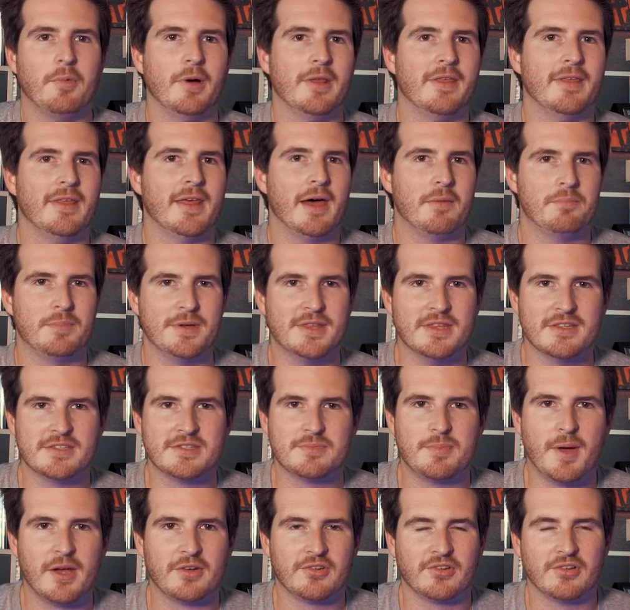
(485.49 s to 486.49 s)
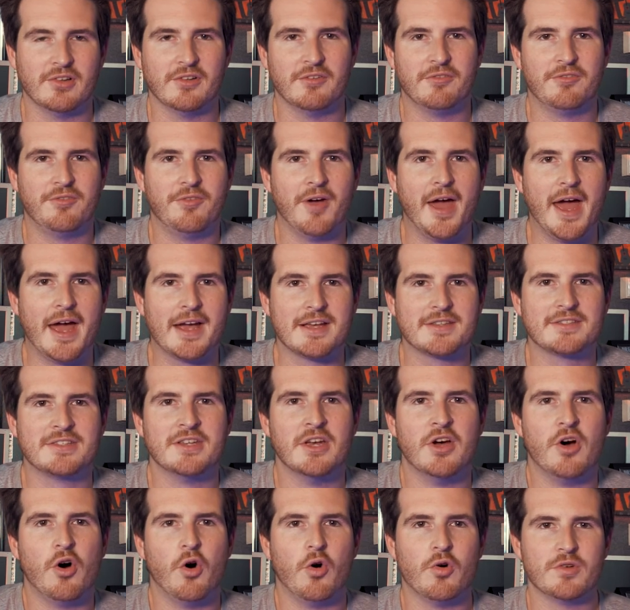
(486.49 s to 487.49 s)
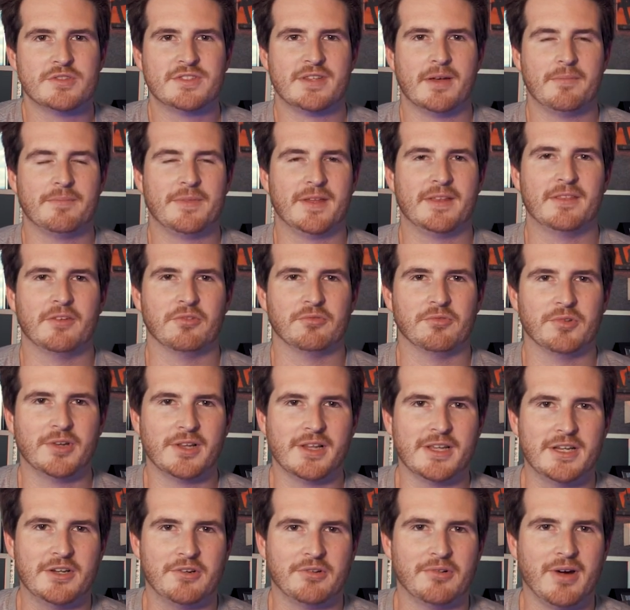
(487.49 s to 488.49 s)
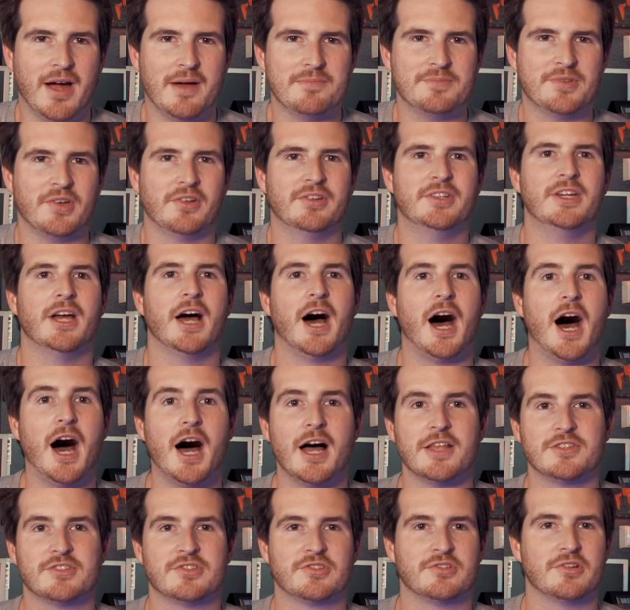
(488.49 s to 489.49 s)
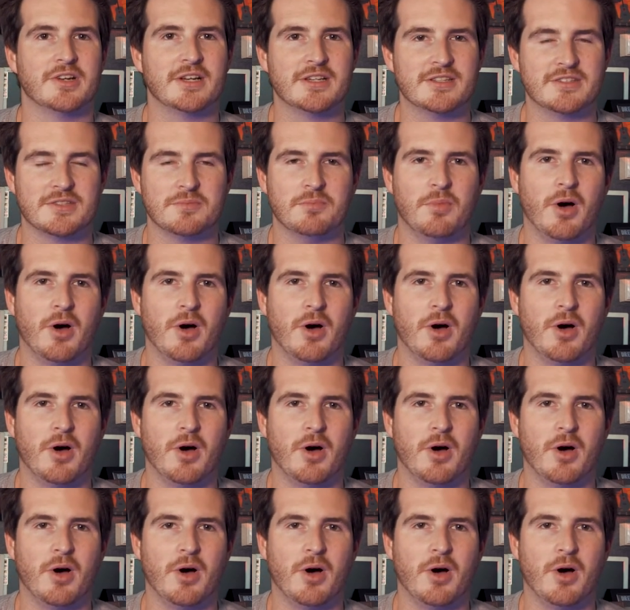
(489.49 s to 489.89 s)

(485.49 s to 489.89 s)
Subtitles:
whether that be the special effects or something that really grabs onto your heartstrings.